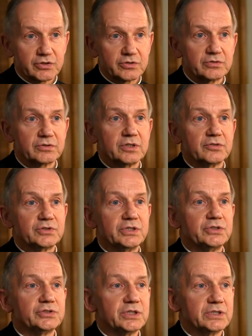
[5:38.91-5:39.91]
their
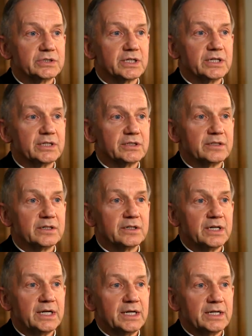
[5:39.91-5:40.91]
teachings, and
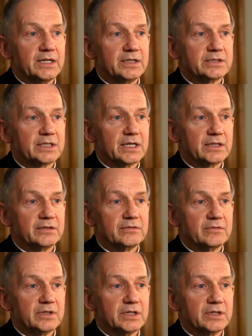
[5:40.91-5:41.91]
it's had
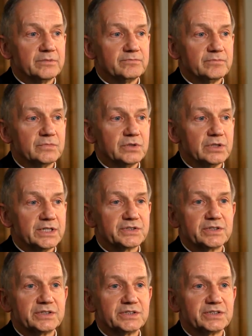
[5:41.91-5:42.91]

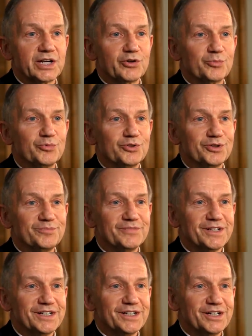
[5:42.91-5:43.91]
less than desirable
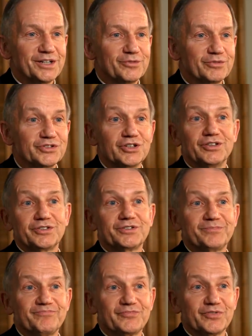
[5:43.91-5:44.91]

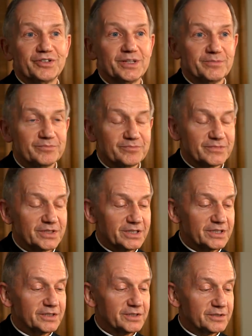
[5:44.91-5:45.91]
results for them,
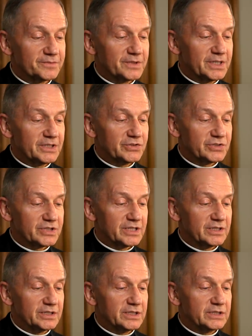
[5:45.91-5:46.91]
to say
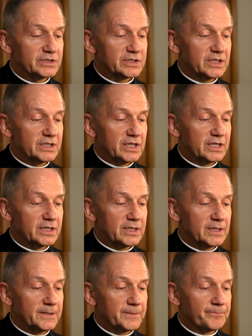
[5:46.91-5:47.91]
the least. And
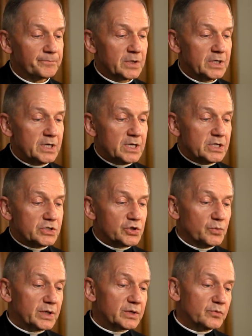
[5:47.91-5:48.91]
then,
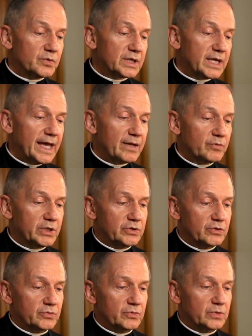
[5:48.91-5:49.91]
so what can we
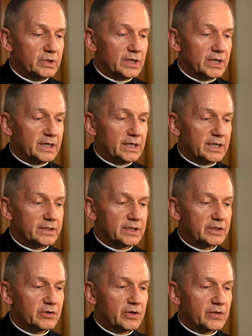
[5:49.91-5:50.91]
do? I
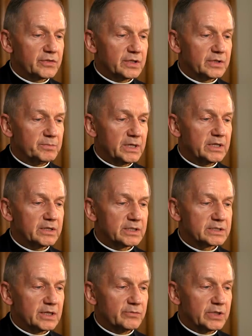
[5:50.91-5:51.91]
think there are many
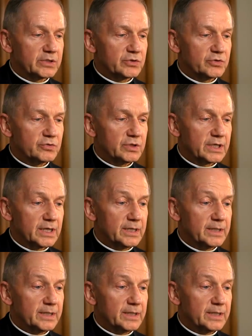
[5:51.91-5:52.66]
things that we can do.